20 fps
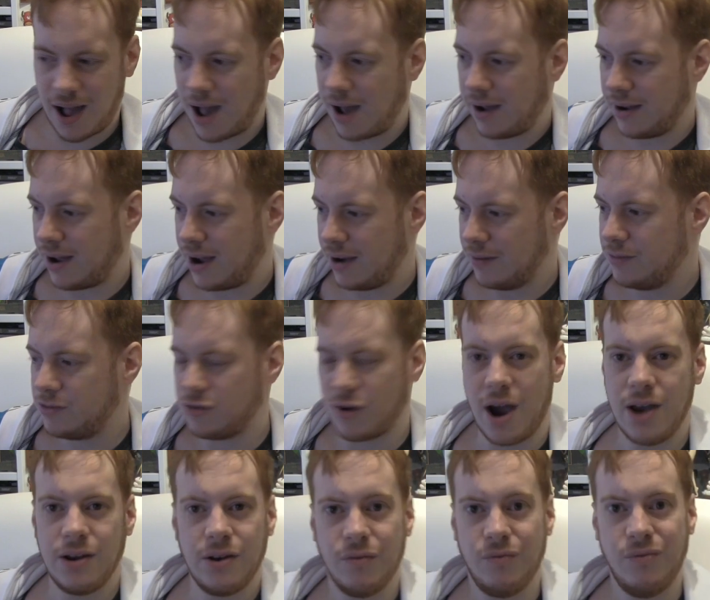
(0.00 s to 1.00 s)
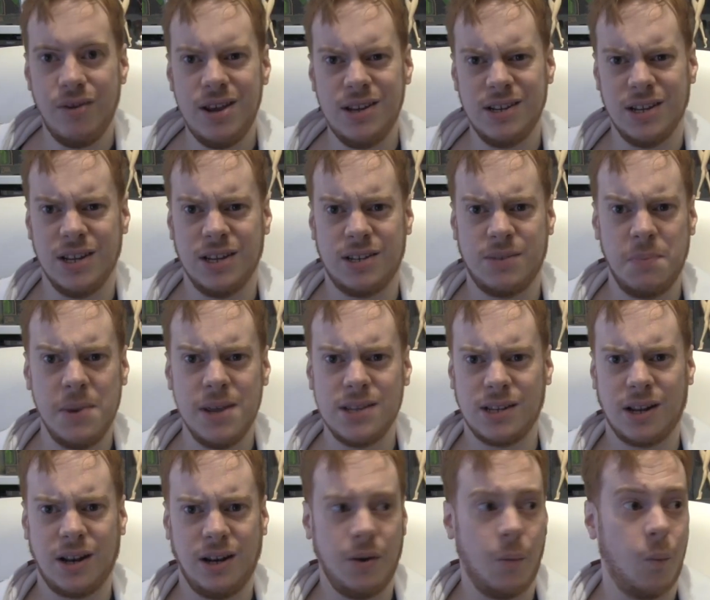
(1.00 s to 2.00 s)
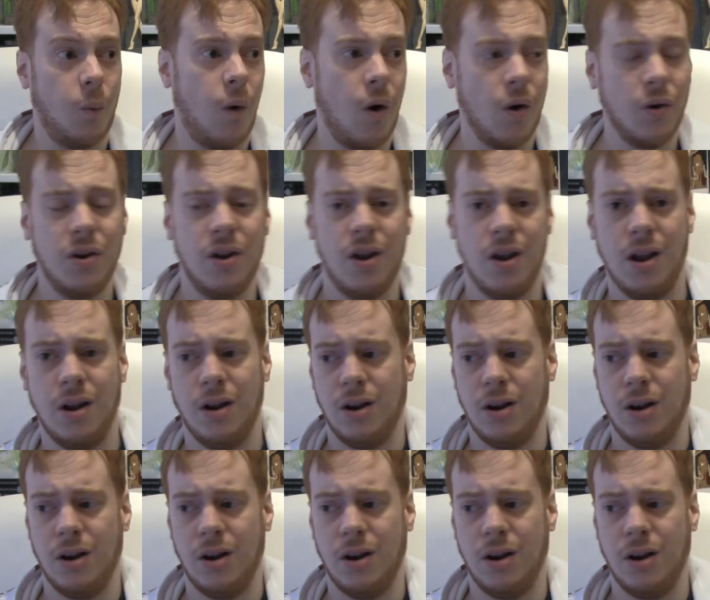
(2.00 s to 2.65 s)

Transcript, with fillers: I, I'm trying to read it. It's basically a one